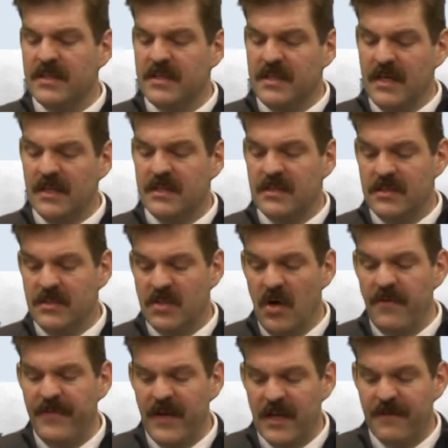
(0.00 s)
that
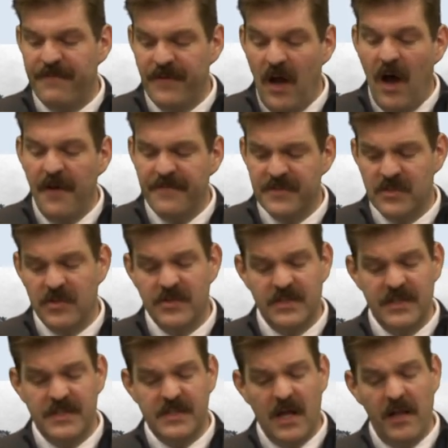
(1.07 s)
Soviet officers
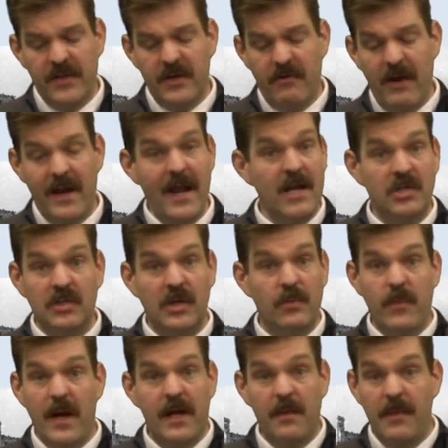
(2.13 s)
in Stalingrad actually
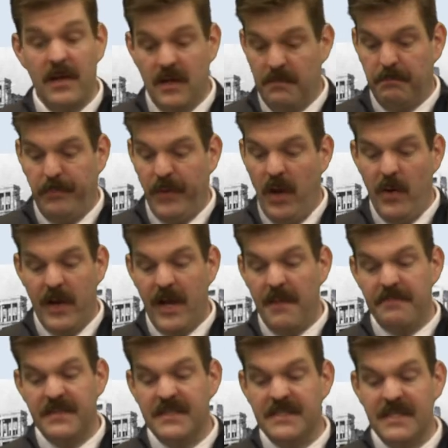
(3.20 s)
recommended blowing
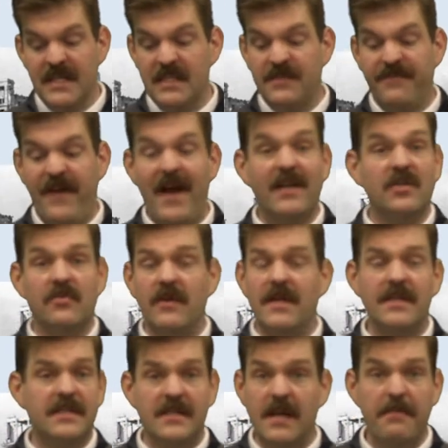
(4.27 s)
up the city's
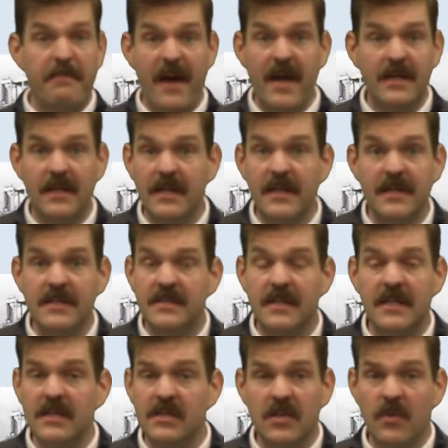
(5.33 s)
factories and abandoning the
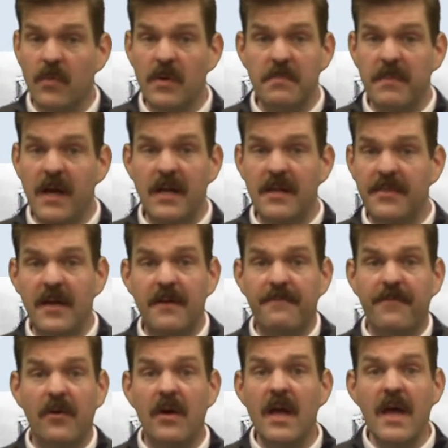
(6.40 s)
city so there wouldn't be anything
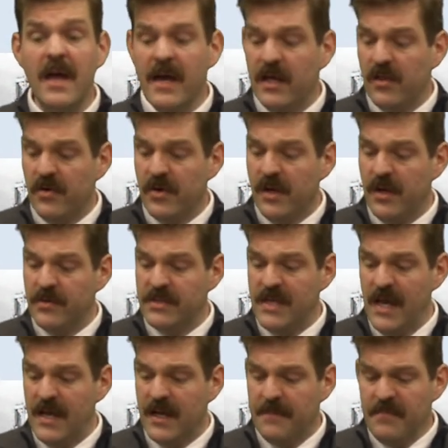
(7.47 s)
for Hitler to go
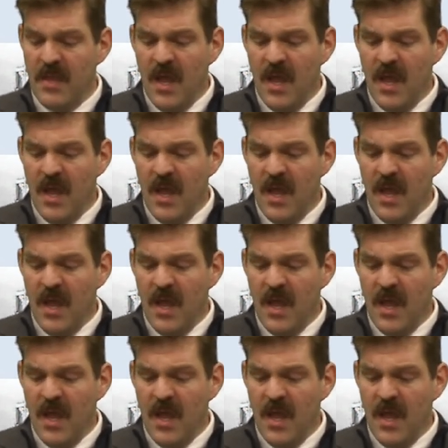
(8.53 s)
take.